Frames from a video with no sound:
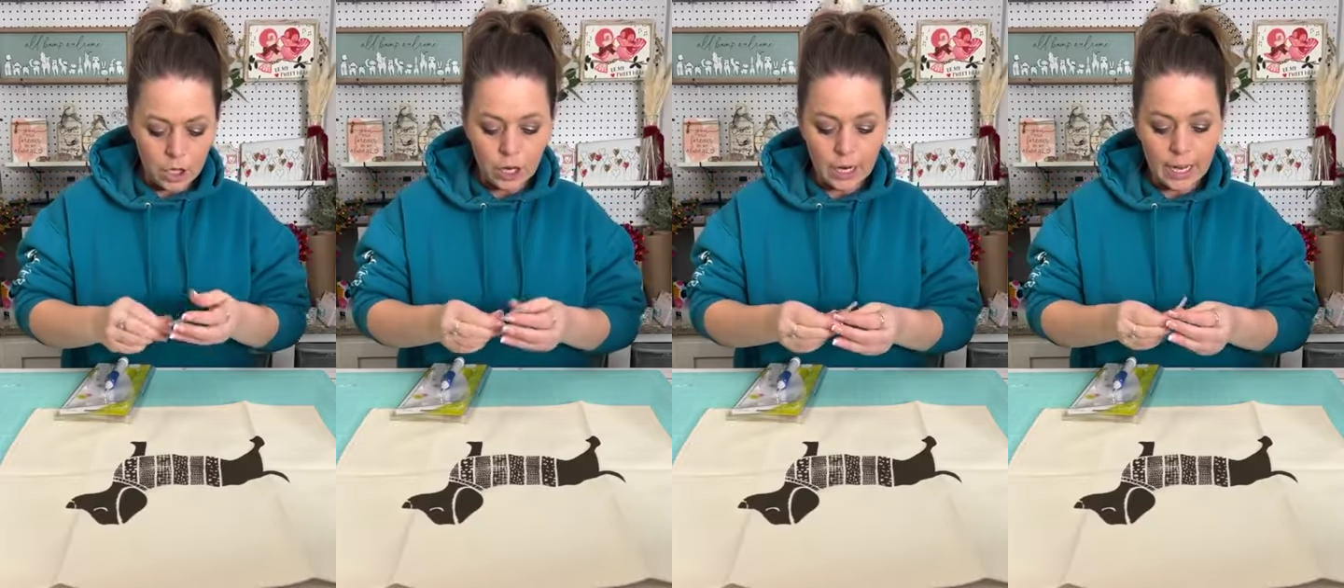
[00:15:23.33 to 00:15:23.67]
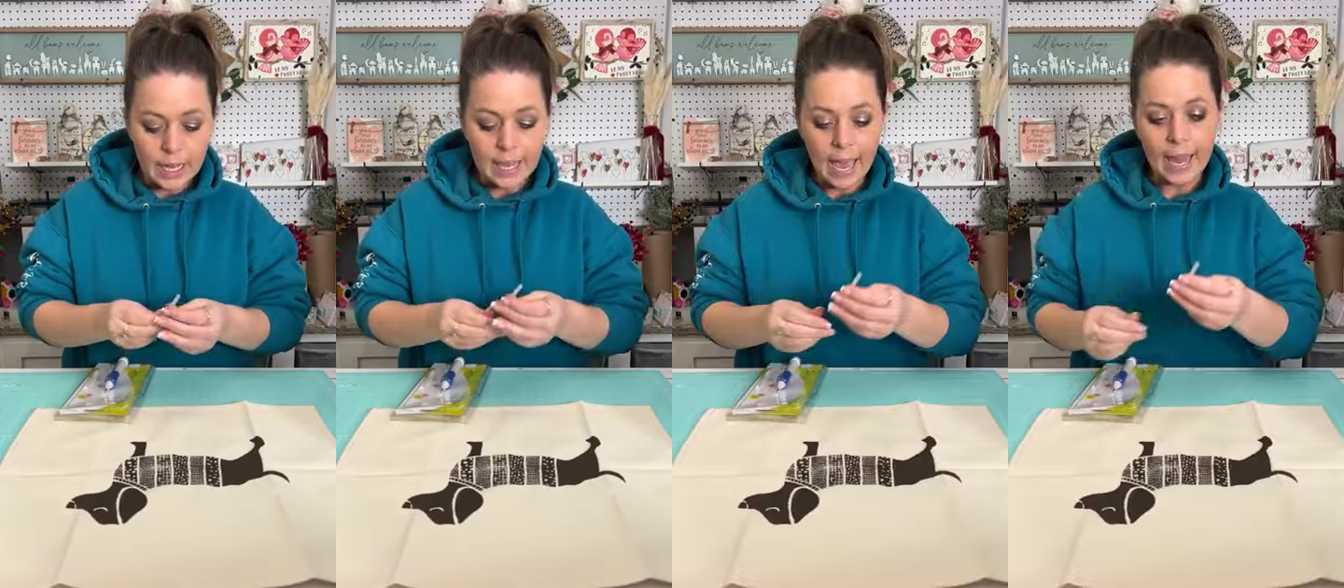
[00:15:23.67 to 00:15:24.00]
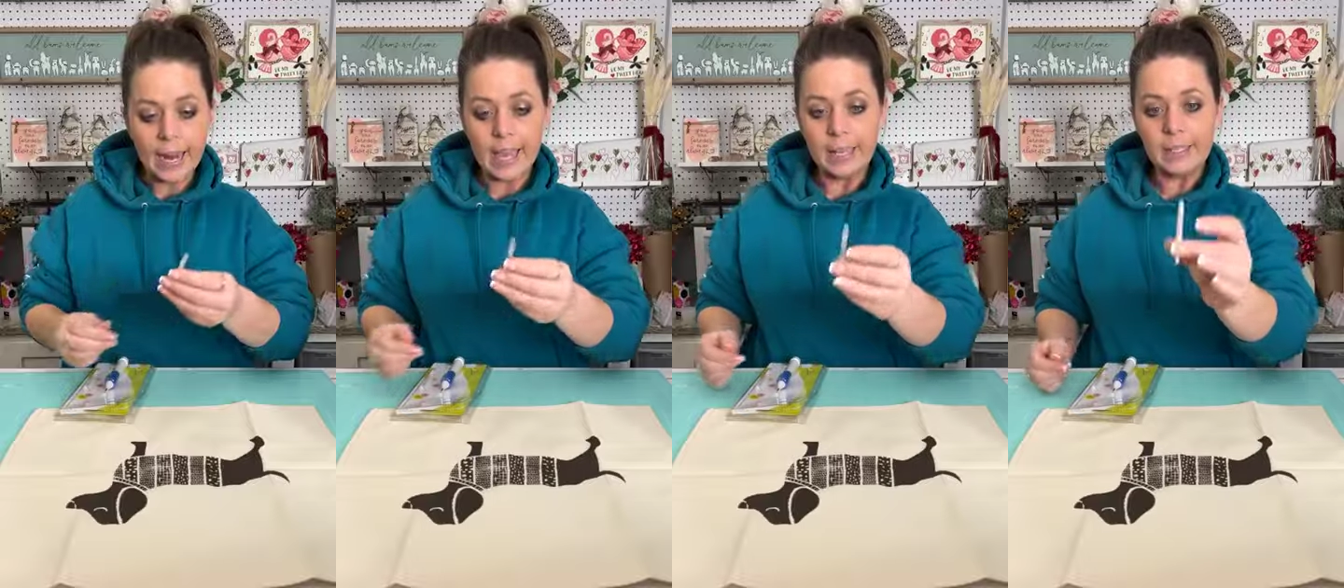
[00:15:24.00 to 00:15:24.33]
you're going to
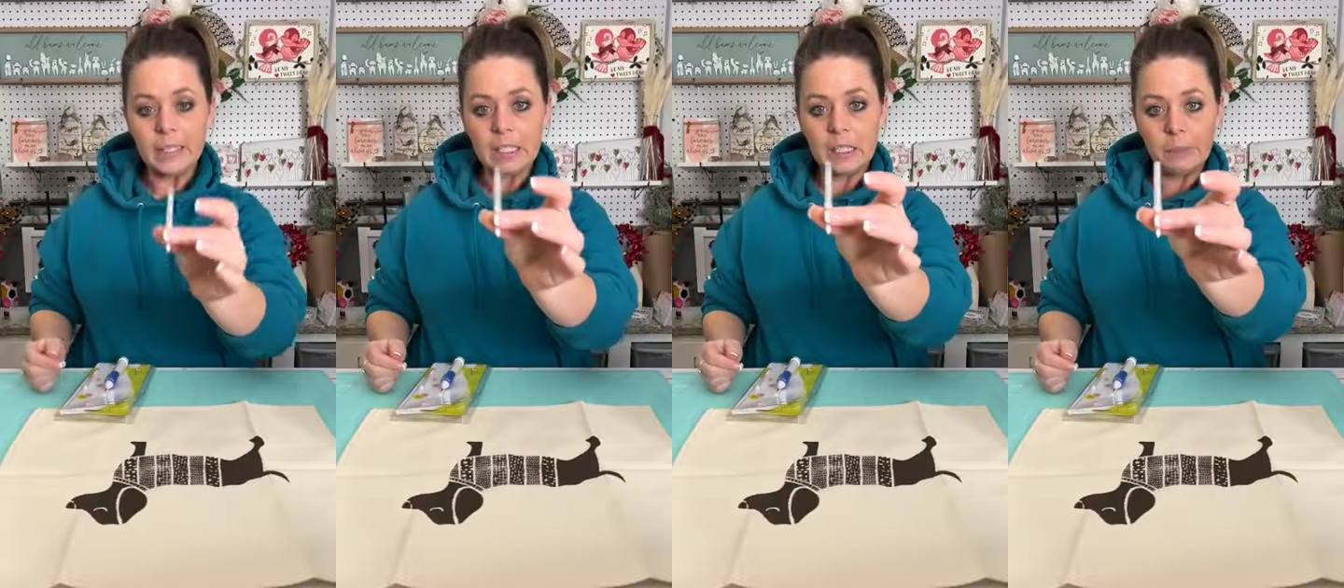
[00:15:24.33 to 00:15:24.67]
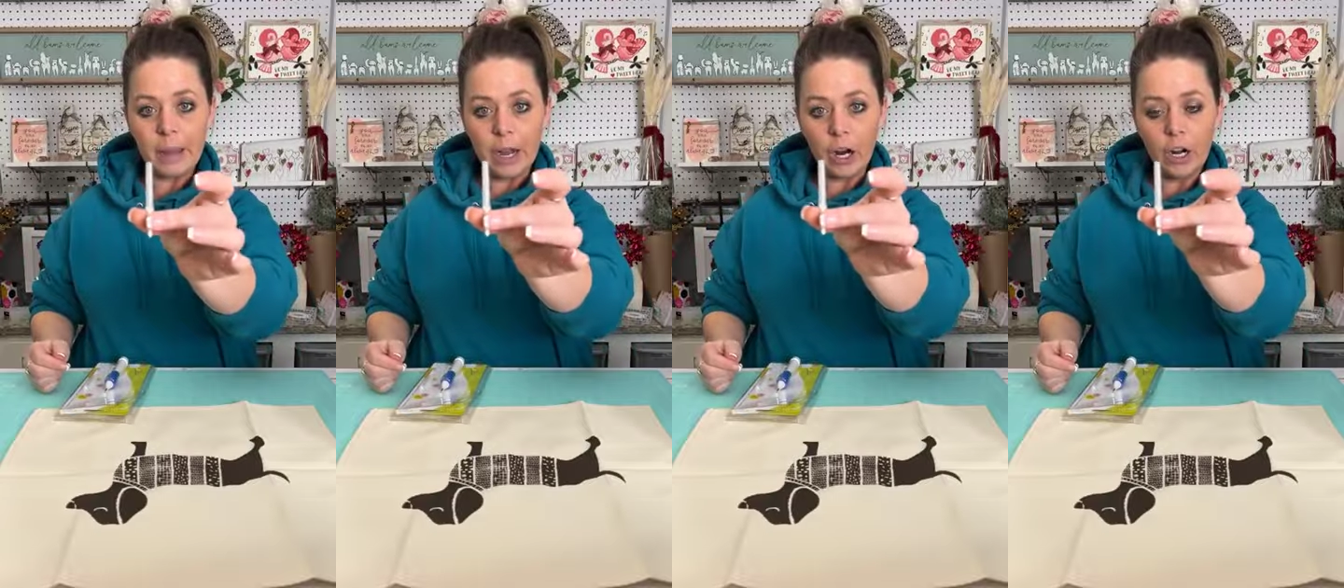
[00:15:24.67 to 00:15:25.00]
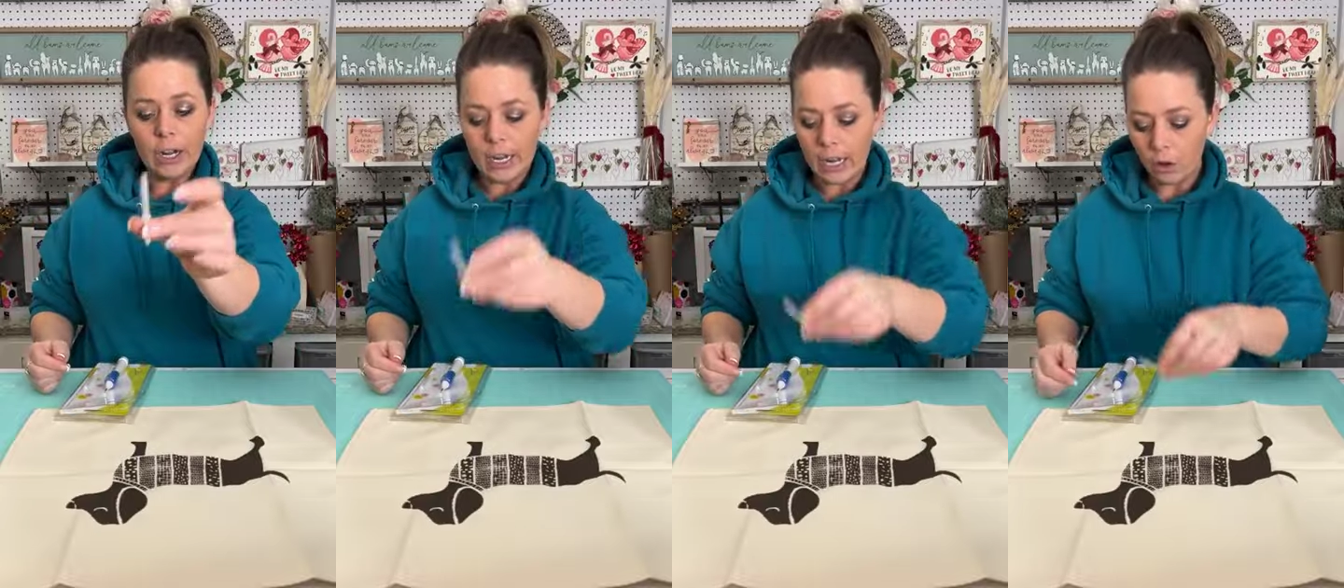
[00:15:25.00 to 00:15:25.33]
get a
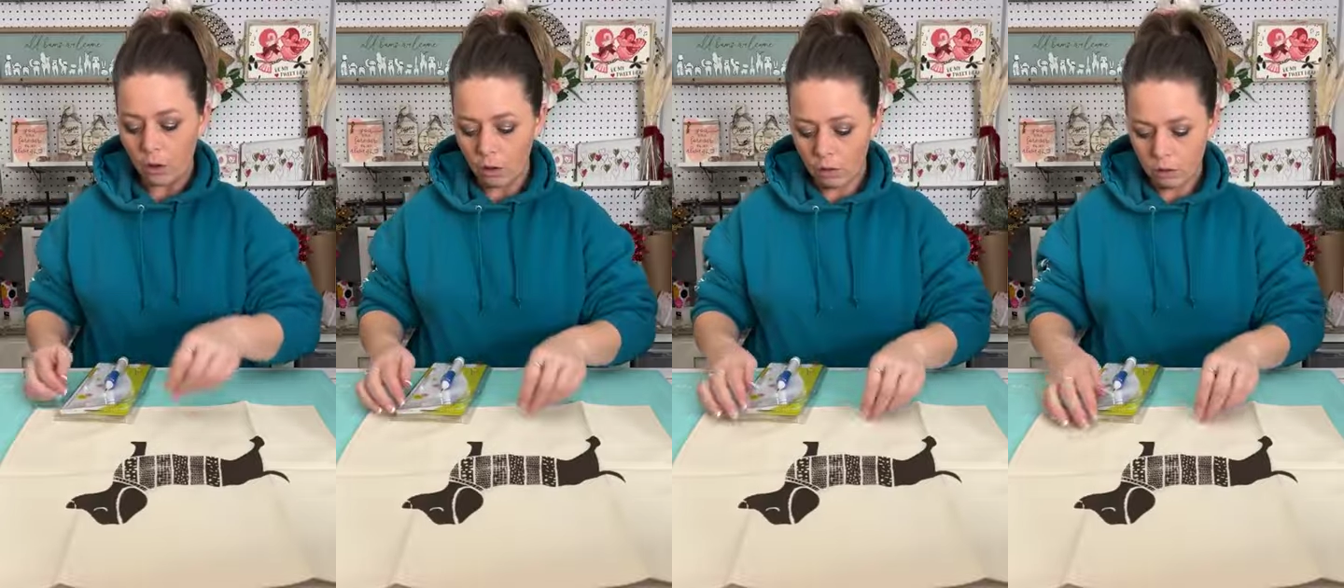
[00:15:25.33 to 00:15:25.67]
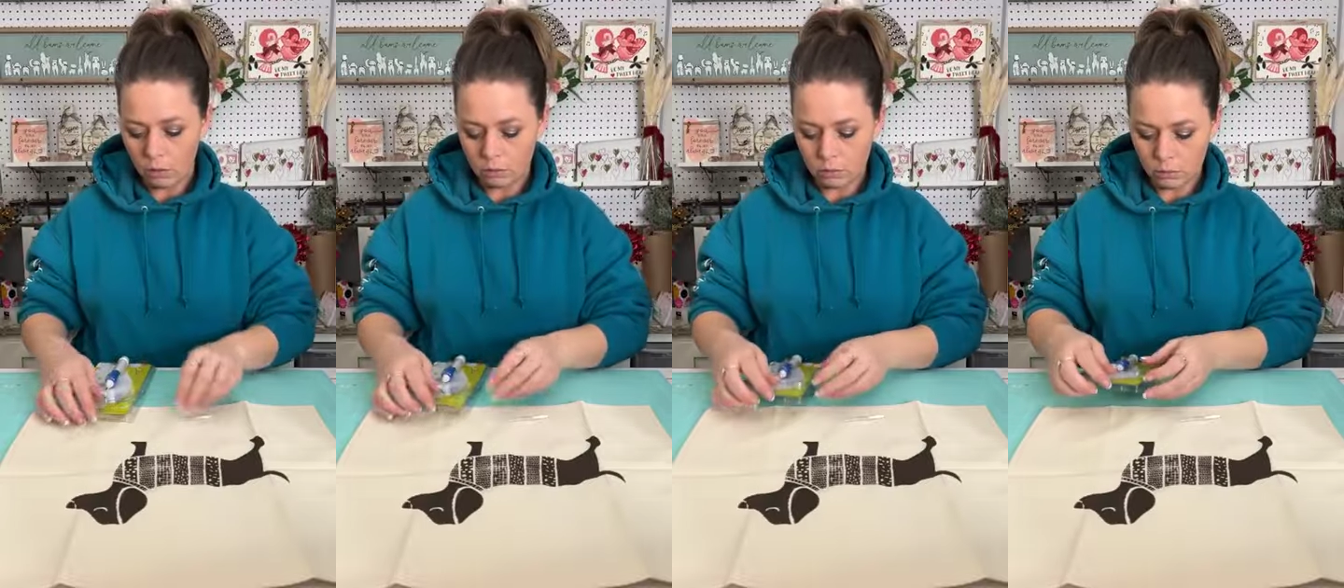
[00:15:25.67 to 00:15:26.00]
spare needle.